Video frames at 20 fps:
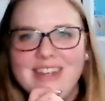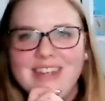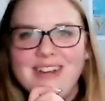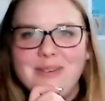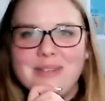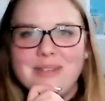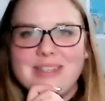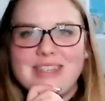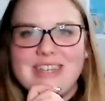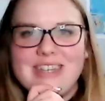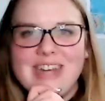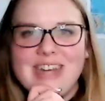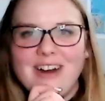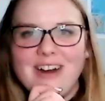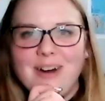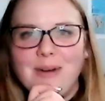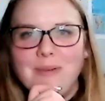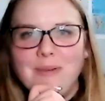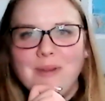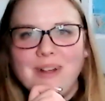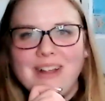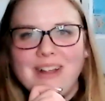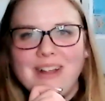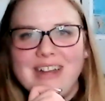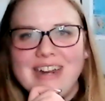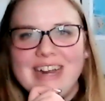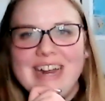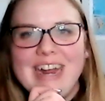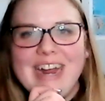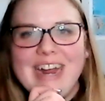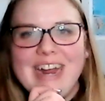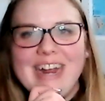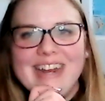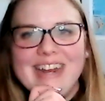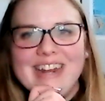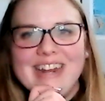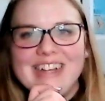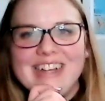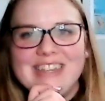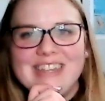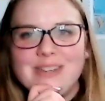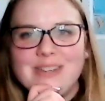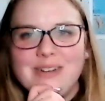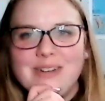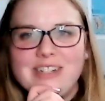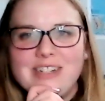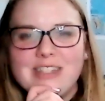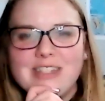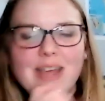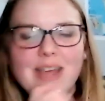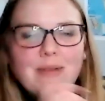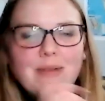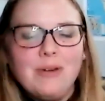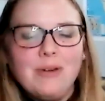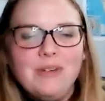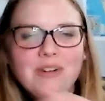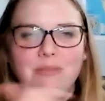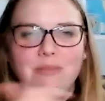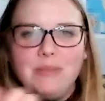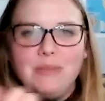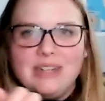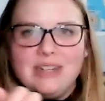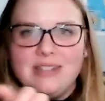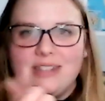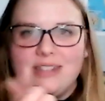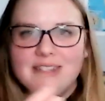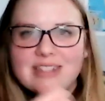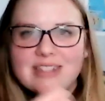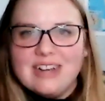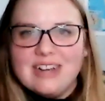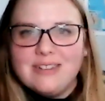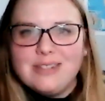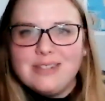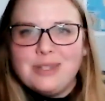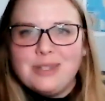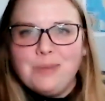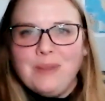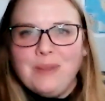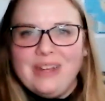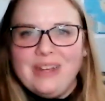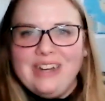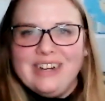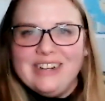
and it was terrible and I hated it. So I just kept going to Melissa's house to play